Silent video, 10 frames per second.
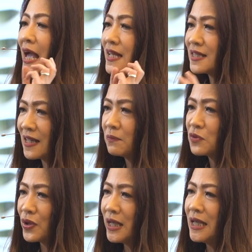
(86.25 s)
Step
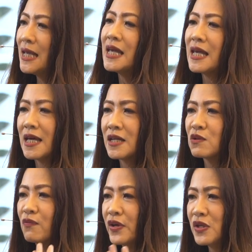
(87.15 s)
three
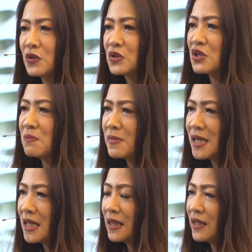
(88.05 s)
is for you to meet